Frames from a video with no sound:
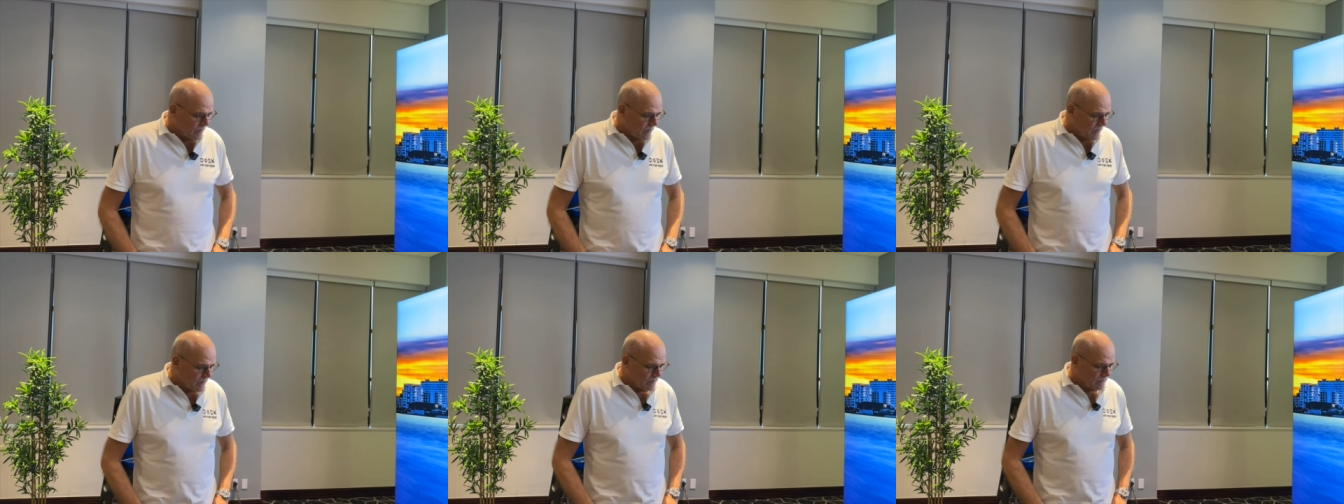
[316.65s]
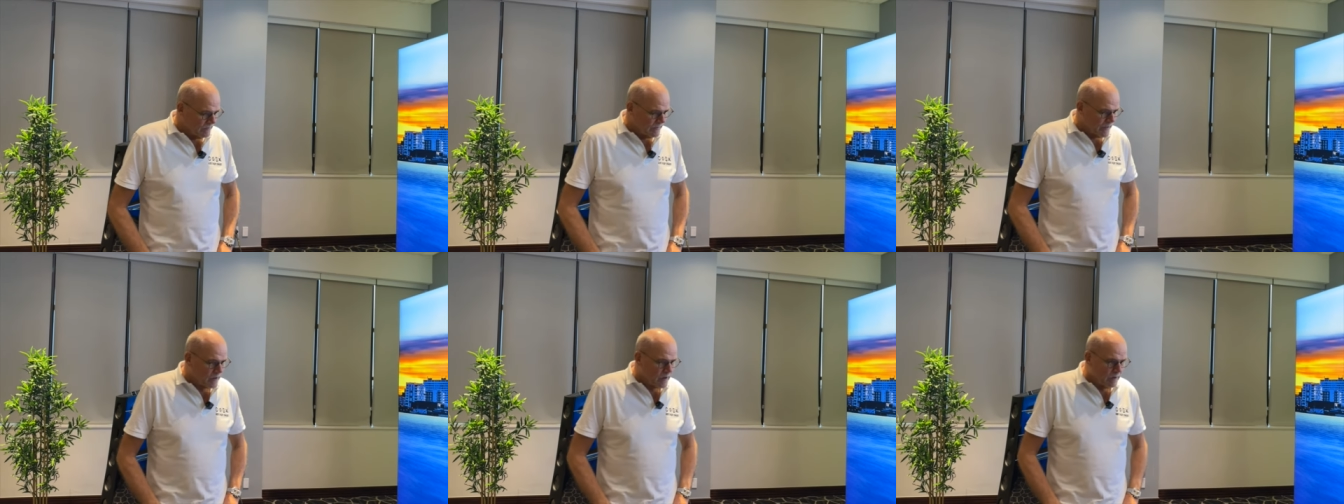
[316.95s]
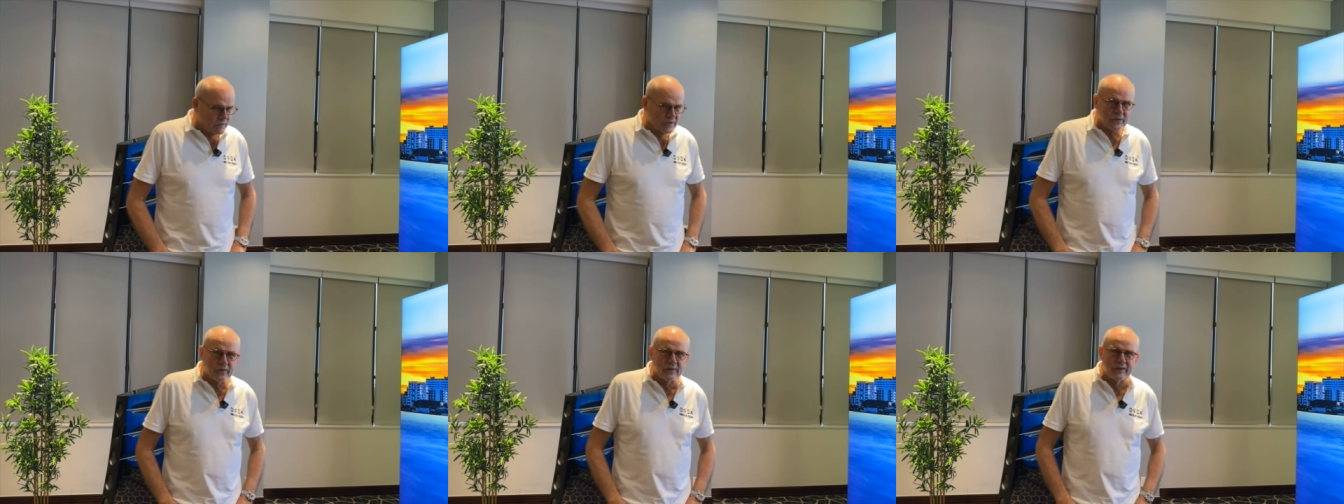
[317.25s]
uh, when it
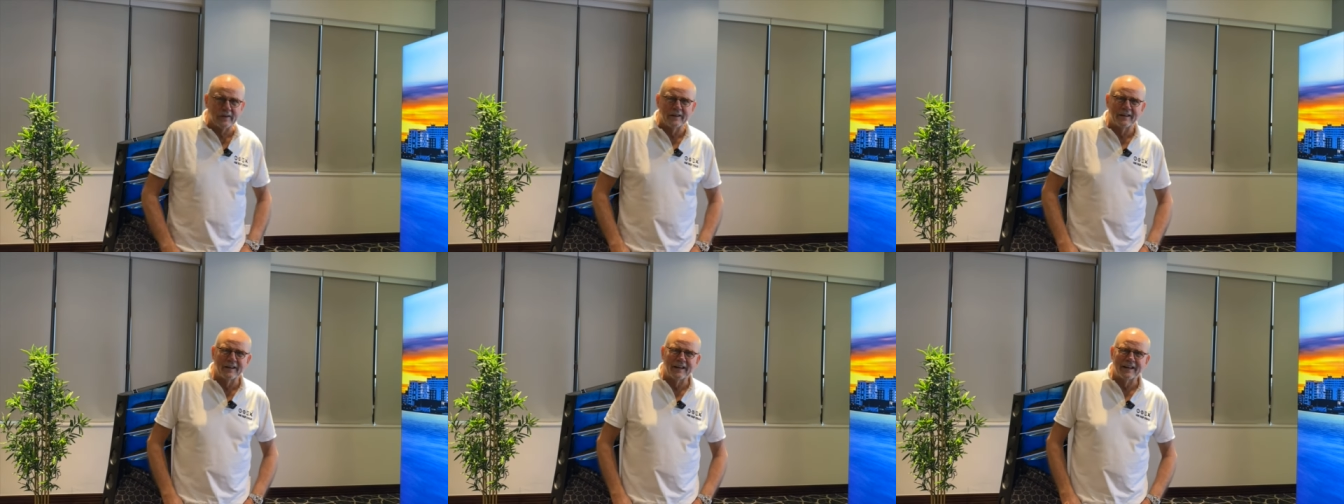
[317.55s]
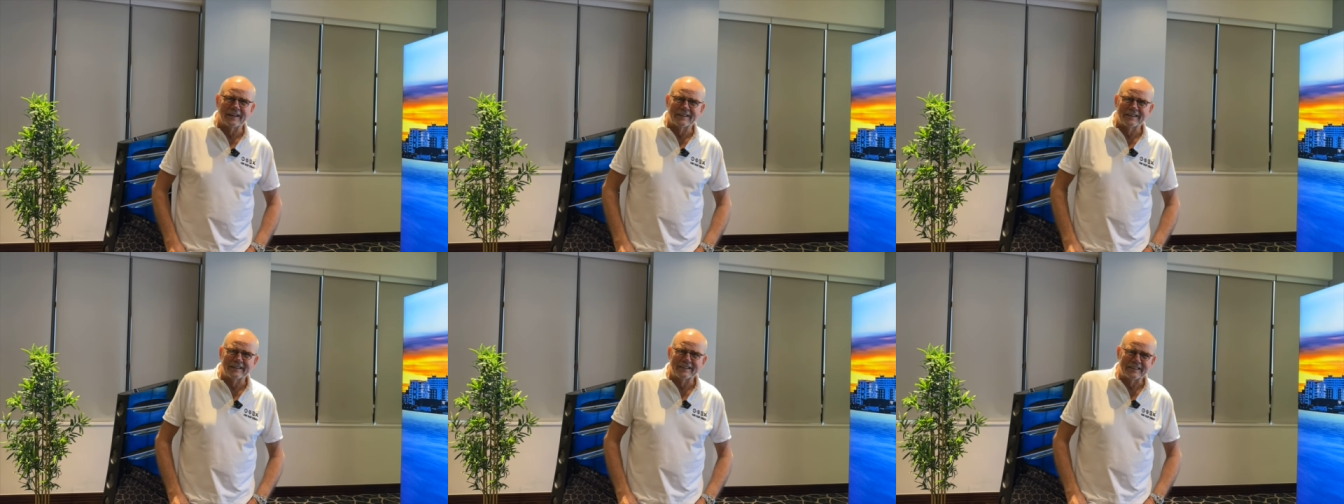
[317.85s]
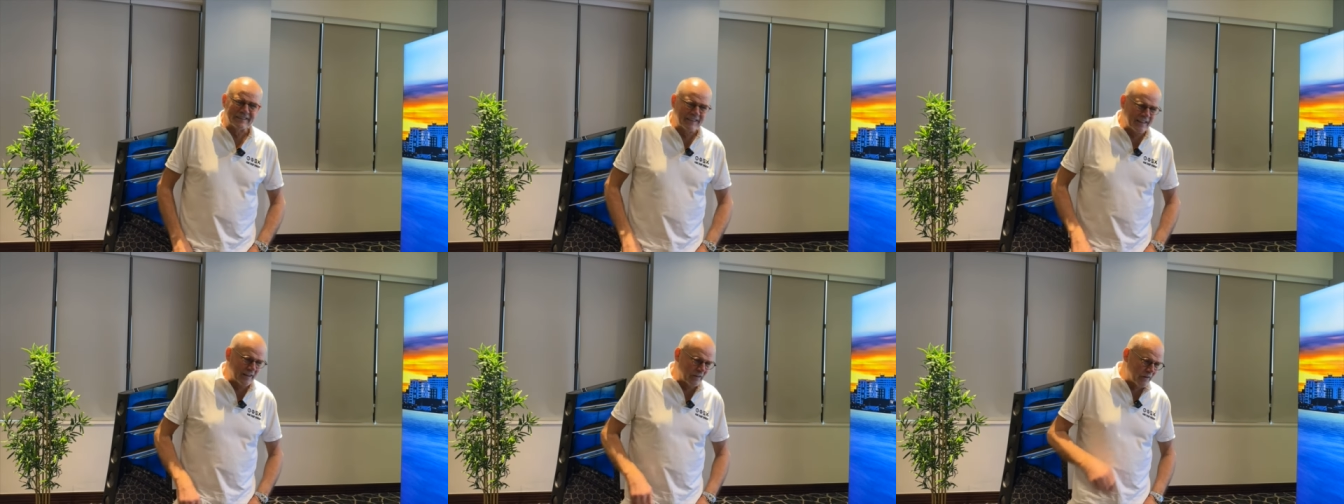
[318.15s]
comes to uh,
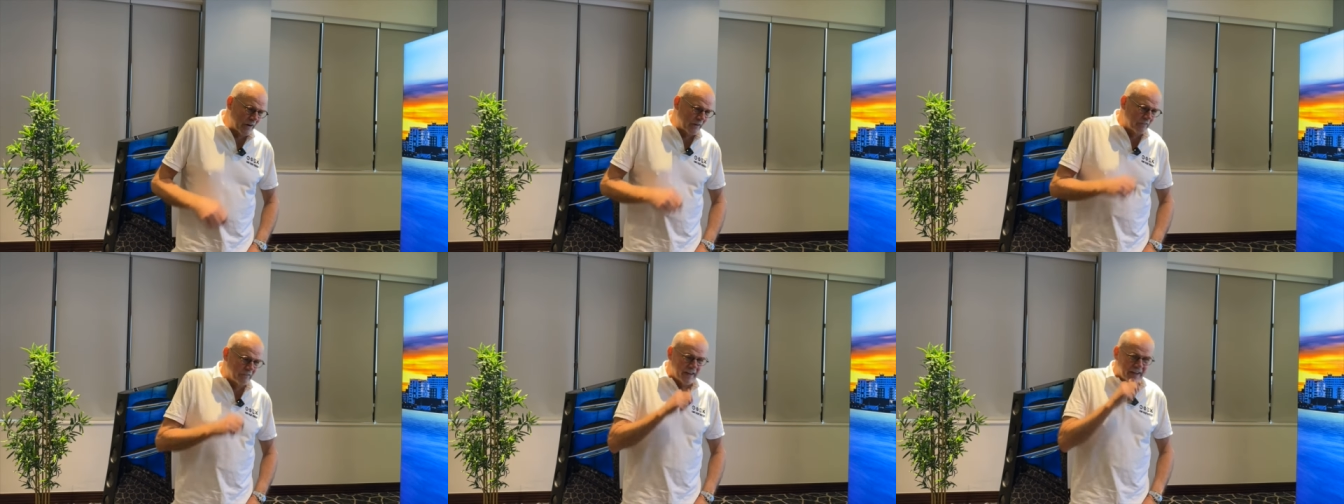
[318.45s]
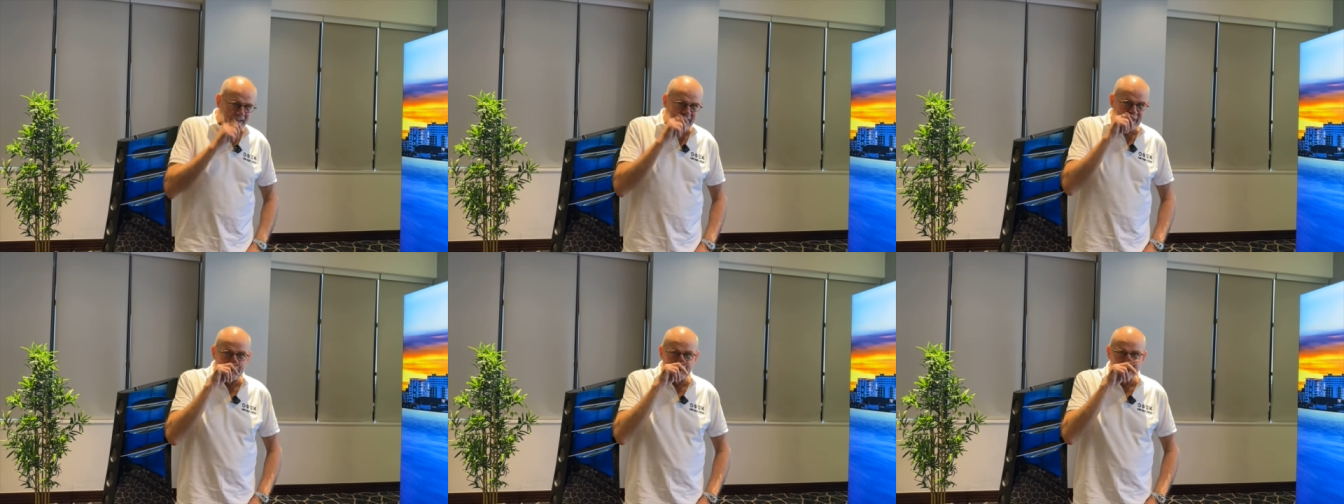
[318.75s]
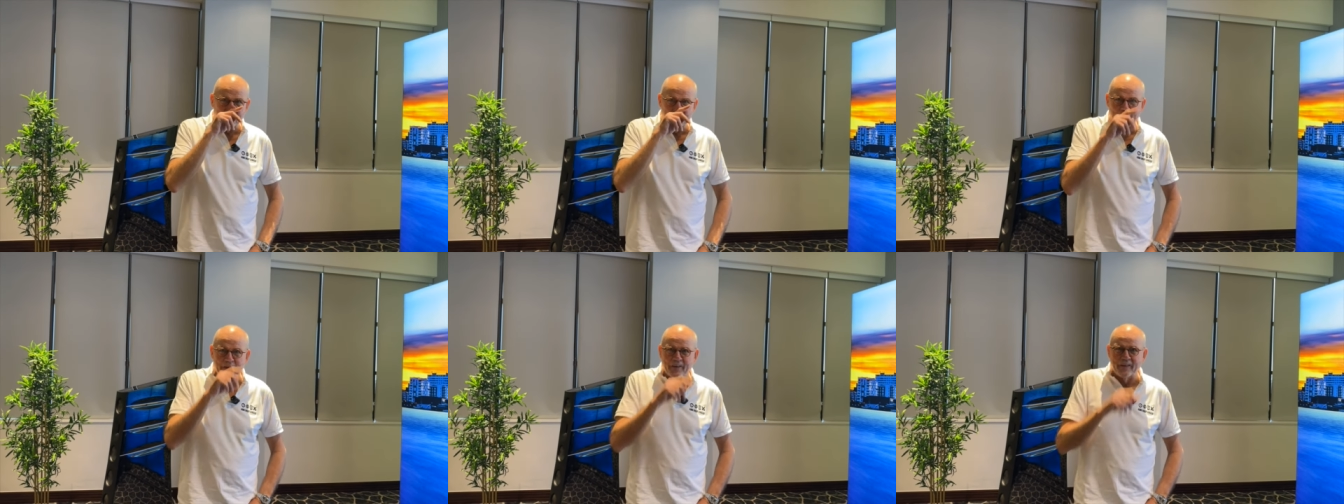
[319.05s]
how can we
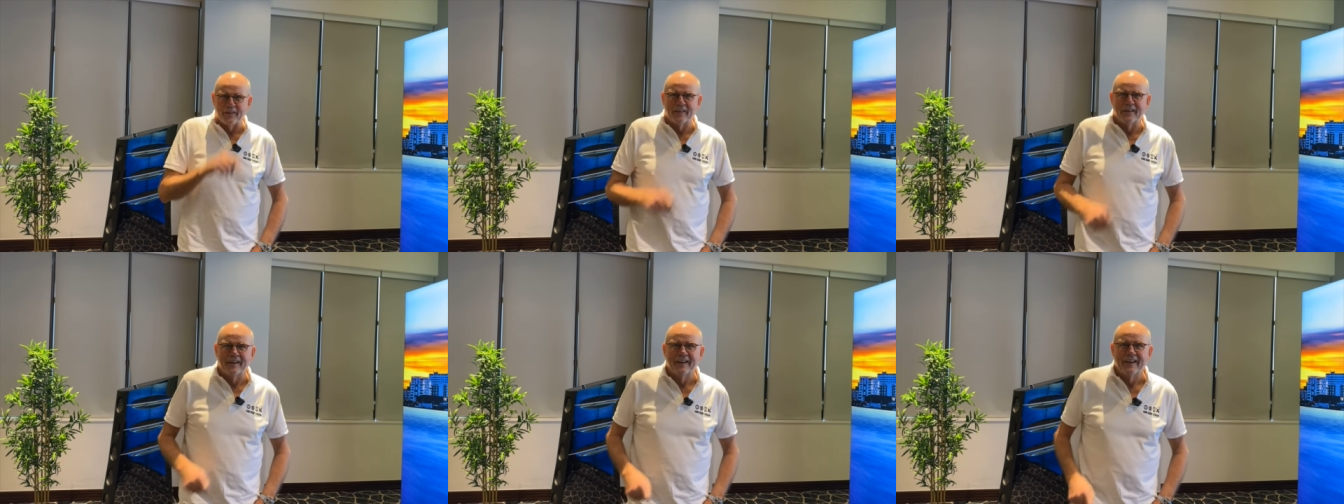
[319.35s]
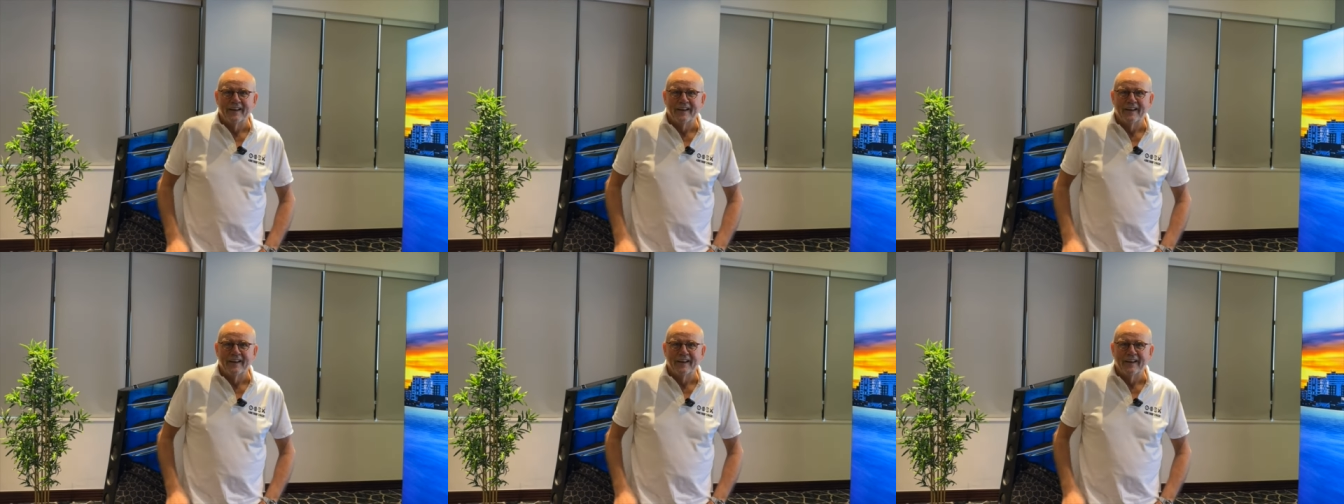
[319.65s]
keep uh,